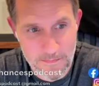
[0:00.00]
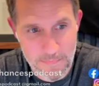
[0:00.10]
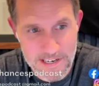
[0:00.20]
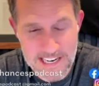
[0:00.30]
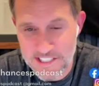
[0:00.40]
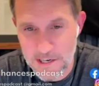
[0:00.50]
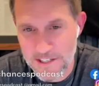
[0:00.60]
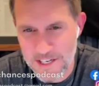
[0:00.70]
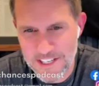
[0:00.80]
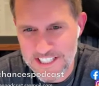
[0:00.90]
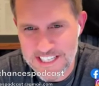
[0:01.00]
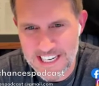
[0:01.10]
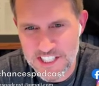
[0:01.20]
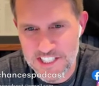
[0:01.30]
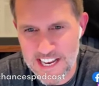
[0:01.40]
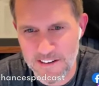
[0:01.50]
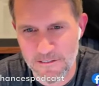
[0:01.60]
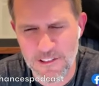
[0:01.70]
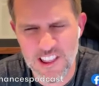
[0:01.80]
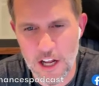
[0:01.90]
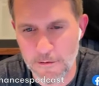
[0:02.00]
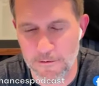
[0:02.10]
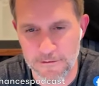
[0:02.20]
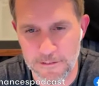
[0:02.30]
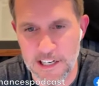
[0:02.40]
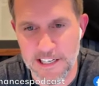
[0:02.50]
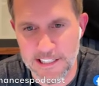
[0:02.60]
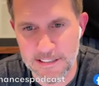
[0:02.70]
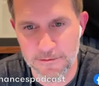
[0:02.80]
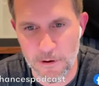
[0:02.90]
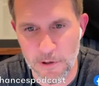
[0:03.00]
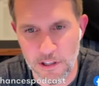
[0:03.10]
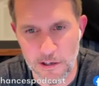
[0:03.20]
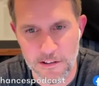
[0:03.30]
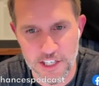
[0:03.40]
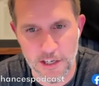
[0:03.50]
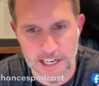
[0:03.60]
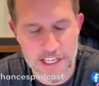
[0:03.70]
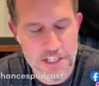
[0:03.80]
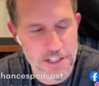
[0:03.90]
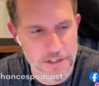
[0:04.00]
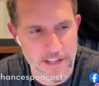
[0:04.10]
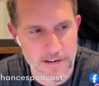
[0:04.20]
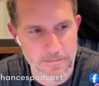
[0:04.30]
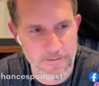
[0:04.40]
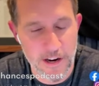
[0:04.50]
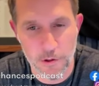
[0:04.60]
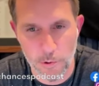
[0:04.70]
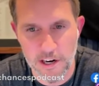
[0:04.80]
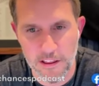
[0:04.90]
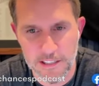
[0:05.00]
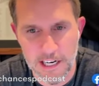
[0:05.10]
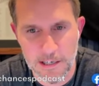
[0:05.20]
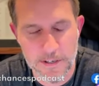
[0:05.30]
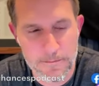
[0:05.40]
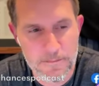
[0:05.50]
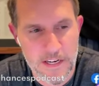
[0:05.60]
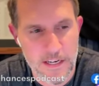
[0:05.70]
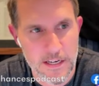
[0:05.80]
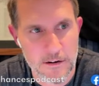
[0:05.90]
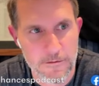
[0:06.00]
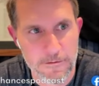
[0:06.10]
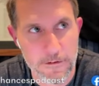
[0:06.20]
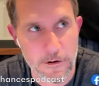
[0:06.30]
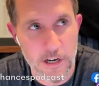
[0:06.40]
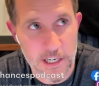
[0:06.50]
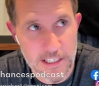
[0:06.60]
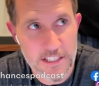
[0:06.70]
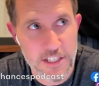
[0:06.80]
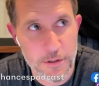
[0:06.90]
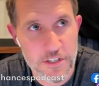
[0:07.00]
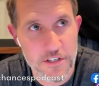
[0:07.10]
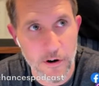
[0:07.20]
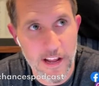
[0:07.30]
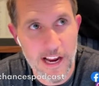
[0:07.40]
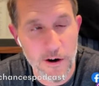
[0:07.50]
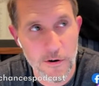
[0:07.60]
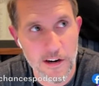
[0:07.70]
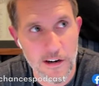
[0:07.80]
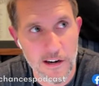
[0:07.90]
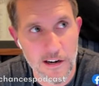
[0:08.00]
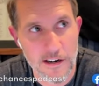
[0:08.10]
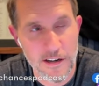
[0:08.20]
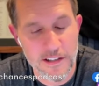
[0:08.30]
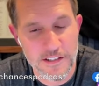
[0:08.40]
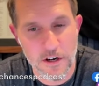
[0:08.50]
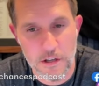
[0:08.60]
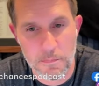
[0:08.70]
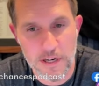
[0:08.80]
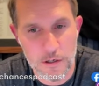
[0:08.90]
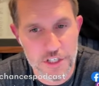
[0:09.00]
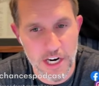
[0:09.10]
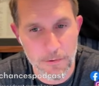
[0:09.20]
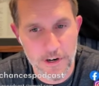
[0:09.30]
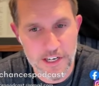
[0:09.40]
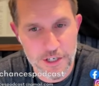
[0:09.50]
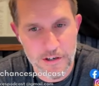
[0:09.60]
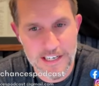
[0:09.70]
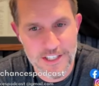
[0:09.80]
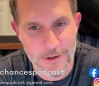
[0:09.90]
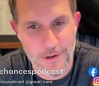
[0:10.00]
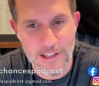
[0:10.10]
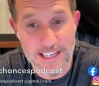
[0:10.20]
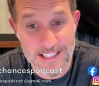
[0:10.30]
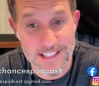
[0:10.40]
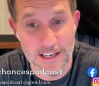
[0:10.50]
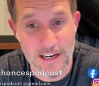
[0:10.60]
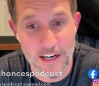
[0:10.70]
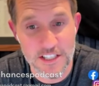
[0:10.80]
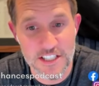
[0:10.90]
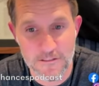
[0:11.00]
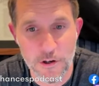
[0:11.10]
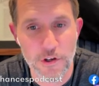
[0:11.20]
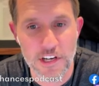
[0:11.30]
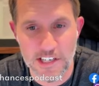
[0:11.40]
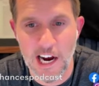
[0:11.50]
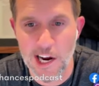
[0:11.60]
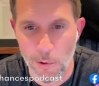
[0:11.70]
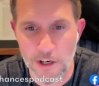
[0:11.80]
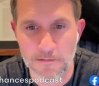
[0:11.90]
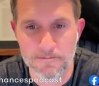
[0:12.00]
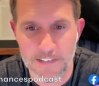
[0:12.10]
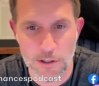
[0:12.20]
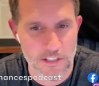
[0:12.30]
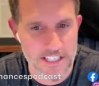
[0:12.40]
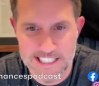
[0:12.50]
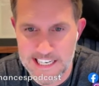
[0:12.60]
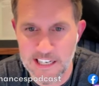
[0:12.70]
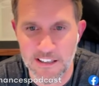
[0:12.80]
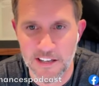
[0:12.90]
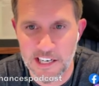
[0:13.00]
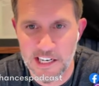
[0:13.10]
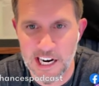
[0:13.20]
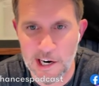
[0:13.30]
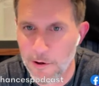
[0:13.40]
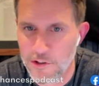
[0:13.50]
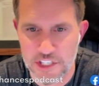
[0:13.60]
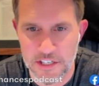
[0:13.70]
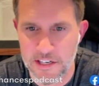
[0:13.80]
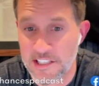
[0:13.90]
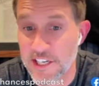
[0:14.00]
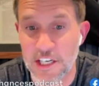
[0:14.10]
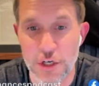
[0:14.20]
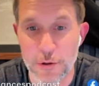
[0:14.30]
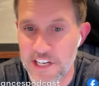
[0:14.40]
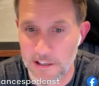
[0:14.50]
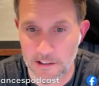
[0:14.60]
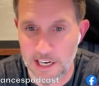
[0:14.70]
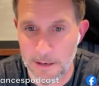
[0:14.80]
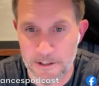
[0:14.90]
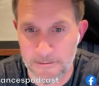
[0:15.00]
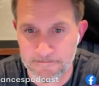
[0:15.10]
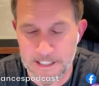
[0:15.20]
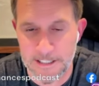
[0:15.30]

but yeah so, some of these guys just had a love of flying from a young age so mm. they found their way to the cockpit for us you start out on it's called a bell jet ranger so it, it's a civilian kiowa it looks exactly like a Kiowa. it's like a news helicopter.